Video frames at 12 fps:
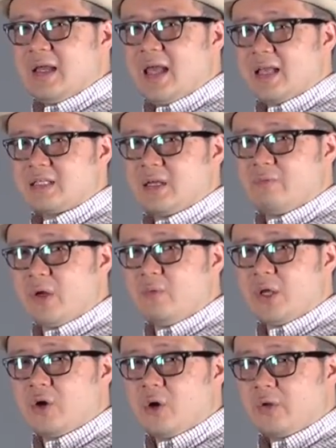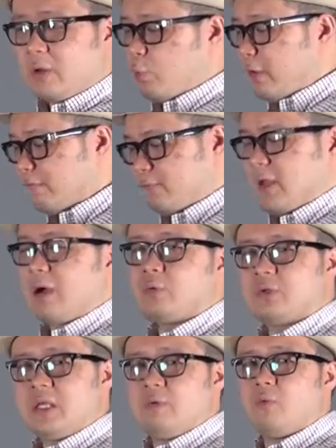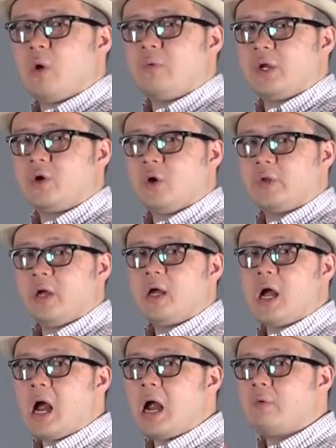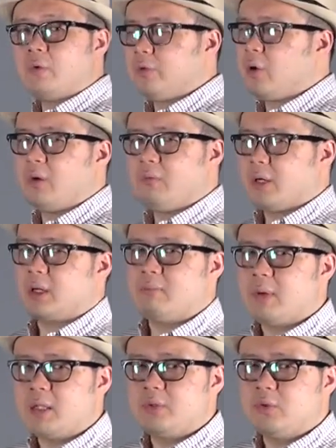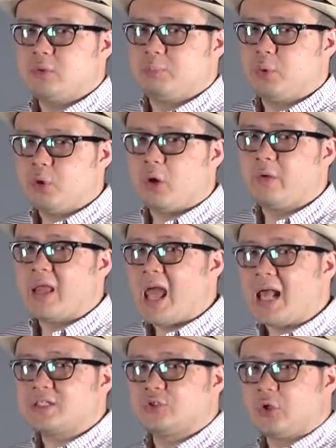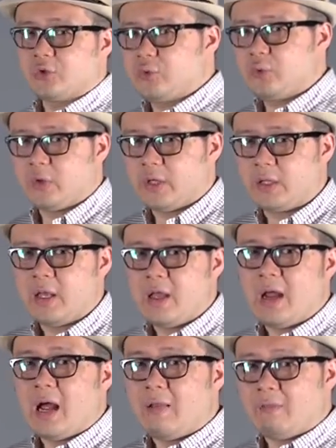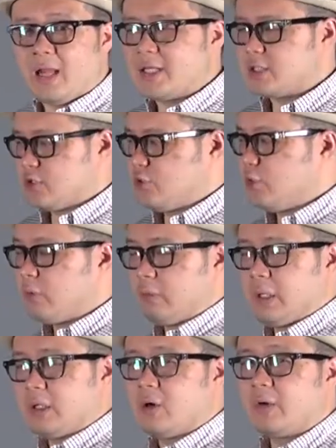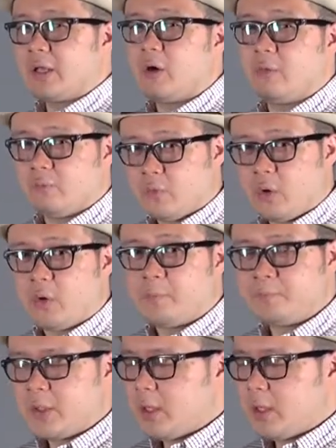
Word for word: as a re-recording without the raw recorder, I would not recommend you to put on the two on it unless you are recording on raw.